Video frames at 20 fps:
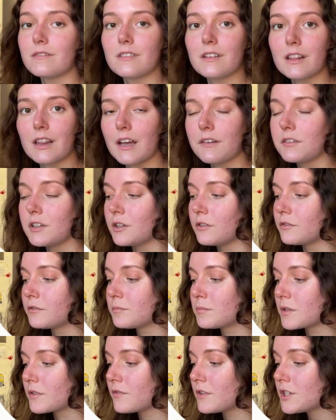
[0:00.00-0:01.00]
level of
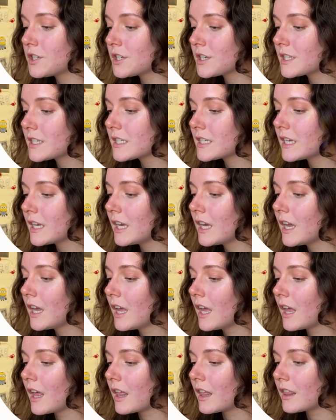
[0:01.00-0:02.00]
proficiency,
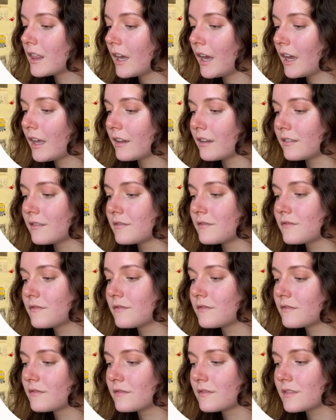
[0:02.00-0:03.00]
then
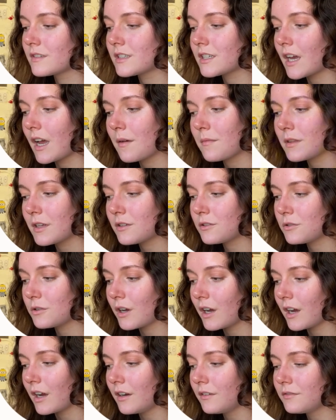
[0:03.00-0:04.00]
time that you
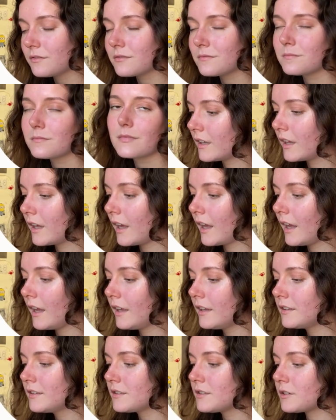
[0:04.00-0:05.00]
have,
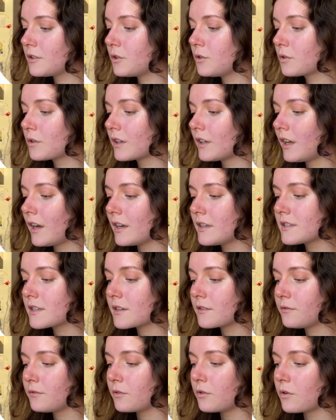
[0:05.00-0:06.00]
and you can
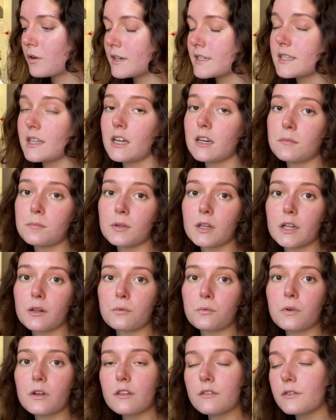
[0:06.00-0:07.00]
ask for a study plan
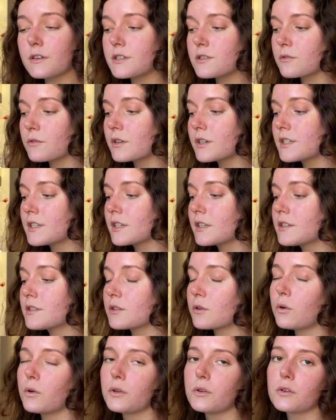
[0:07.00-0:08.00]
with resources,
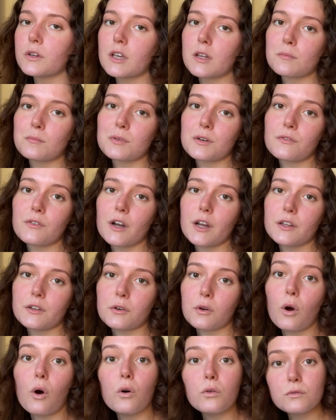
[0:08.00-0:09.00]
or you can provide
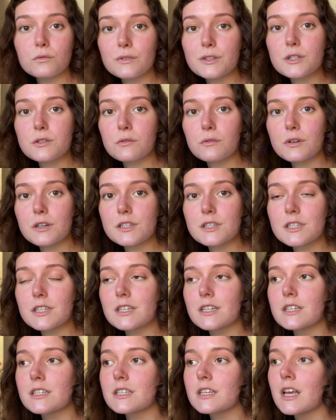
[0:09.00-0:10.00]
your own
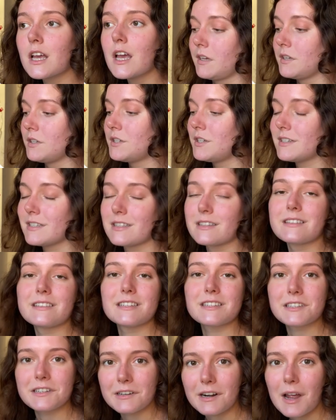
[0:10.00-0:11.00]
resources. Just
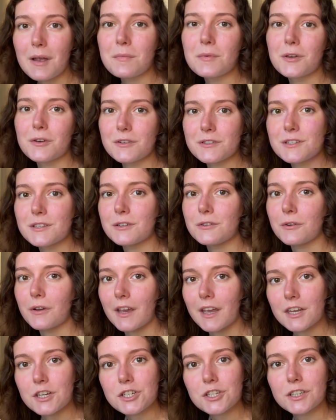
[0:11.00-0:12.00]
describe your
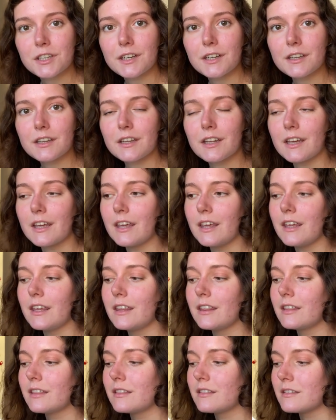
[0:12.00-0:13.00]
situation
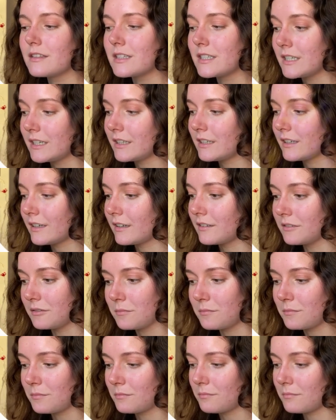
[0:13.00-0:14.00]
in detail,
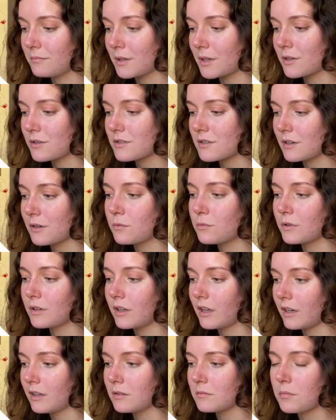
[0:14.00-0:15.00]
because it will
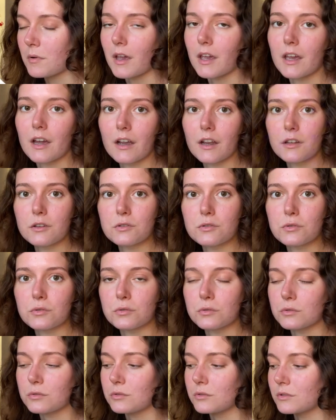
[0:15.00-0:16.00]
help AI
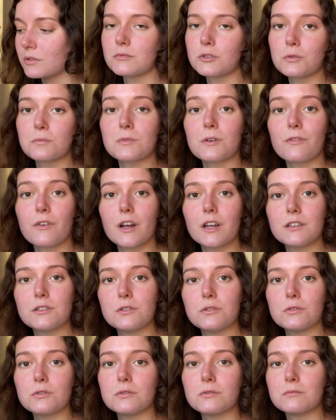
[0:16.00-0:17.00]
to provide
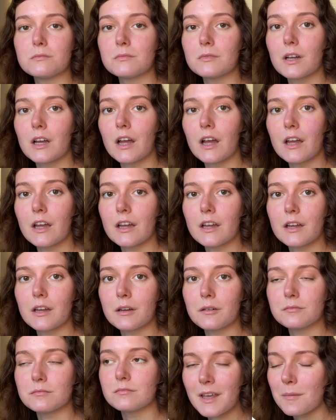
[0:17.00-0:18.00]
you
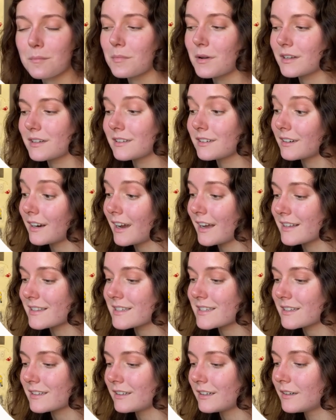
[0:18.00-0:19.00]
a better
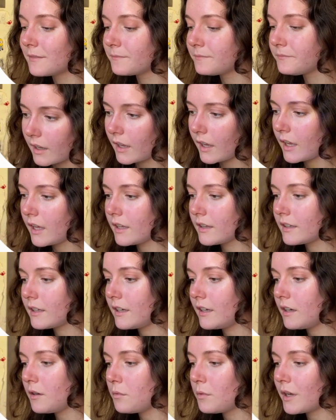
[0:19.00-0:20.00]
answer. And
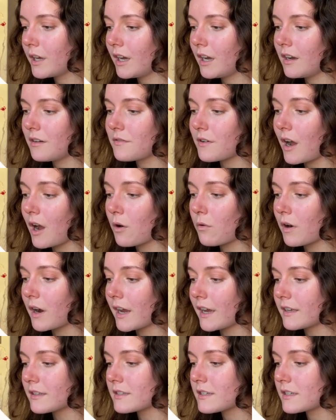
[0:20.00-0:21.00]
here we have our
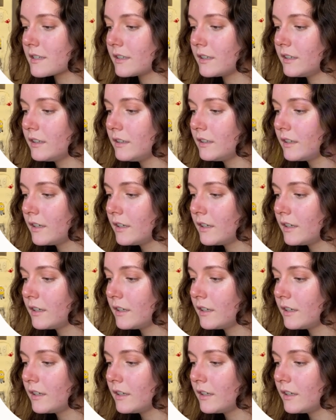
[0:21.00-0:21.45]
answer.